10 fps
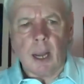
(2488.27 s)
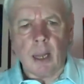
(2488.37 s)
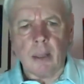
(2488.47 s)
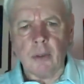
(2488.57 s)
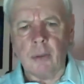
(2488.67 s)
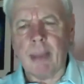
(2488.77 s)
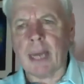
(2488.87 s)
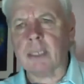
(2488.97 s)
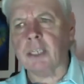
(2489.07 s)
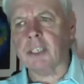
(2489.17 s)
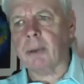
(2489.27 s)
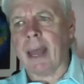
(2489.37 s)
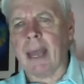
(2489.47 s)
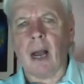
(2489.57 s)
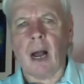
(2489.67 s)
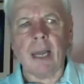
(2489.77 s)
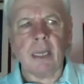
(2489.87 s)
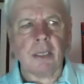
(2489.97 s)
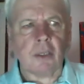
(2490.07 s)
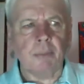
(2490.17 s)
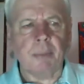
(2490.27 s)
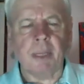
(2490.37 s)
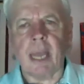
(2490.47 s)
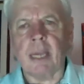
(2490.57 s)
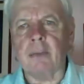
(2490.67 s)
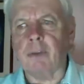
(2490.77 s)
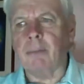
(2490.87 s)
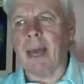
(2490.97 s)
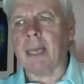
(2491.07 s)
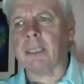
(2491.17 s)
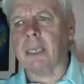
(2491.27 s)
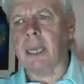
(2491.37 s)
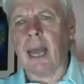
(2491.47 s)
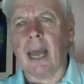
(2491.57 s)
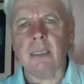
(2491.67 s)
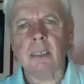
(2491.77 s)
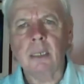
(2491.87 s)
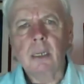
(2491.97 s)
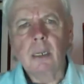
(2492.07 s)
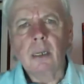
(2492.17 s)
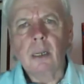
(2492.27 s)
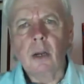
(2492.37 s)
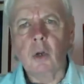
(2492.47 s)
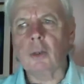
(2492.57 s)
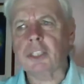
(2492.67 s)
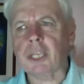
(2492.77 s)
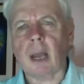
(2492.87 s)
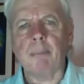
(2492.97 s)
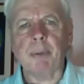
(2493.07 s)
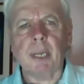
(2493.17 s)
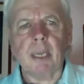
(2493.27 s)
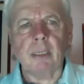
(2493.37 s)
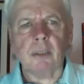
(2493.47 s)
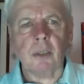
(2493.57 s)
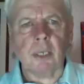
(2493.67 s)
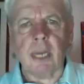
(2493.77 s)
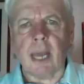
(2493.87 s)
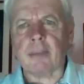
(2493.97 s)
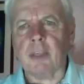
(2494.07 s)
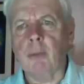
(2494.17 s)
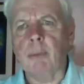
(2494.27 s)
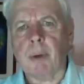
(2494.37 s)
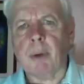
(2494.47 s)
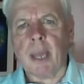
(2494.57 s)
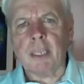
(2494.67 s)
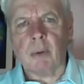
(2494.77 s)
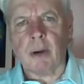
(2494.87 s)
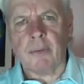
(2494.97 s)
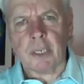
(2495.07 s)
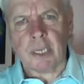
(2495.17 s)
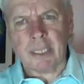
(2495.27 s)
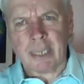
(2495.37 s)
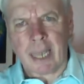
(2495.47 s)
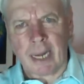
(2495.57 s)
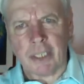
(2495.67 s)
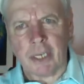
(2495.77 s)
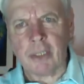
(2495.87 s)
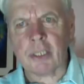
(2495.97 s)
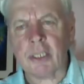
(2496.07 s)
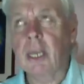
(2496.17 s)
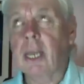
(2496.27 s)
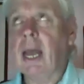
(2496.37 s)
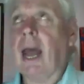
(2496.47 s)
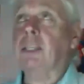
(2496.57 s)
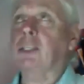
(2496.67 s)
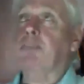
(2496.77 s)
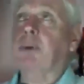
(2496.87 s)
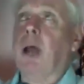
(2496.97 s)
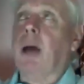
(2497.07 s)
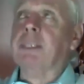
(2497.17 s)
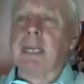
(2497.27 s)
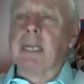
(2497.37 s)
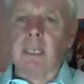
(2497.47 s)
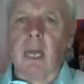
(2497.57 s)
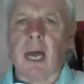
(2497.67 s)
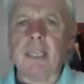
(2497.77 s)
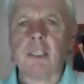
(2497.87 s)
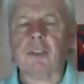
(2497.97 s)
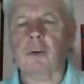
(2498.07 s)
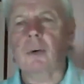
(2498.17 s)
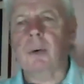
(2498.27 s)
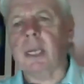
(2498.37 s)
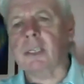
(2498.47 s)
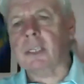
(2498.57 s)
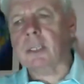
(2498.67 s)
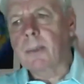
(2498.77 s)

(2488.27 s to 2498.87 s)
humanity to AI could be the end of humanity, and launch a company to connect the human brain to artificial intelligence and to put up satellites through his